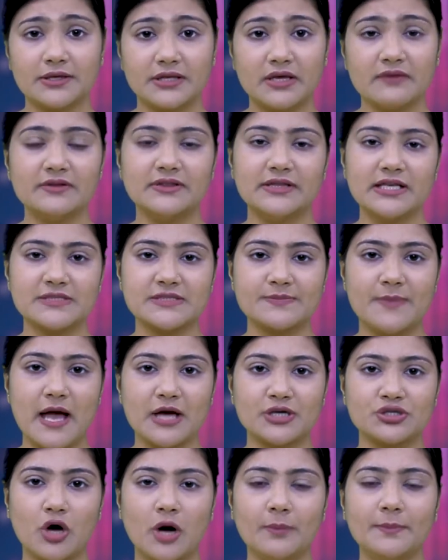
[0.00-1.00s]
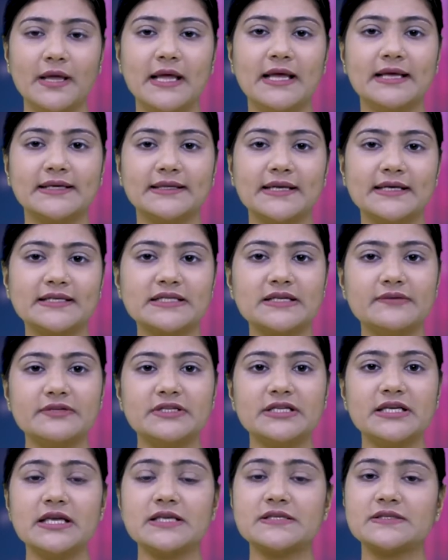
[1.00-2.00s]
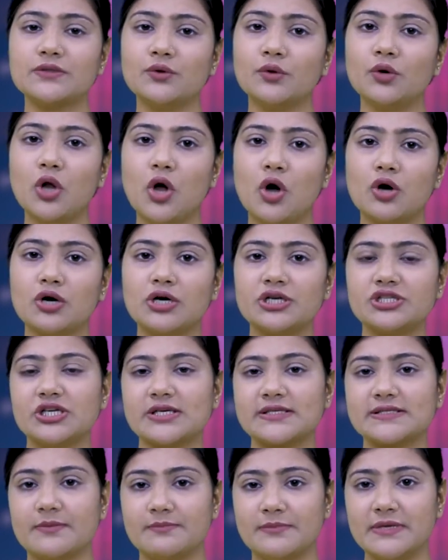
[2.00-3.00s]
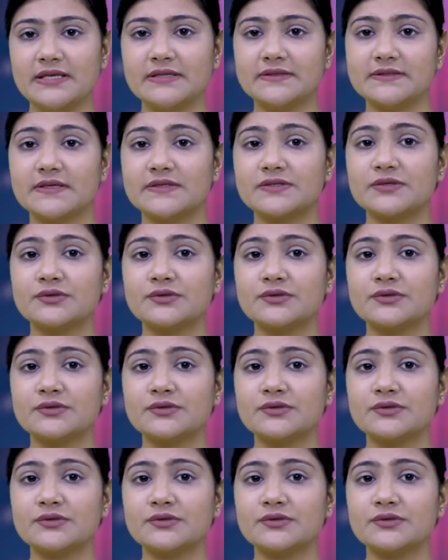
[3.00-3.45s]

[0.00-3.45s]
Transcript: Given this backdrop, connectivity is no longer just a means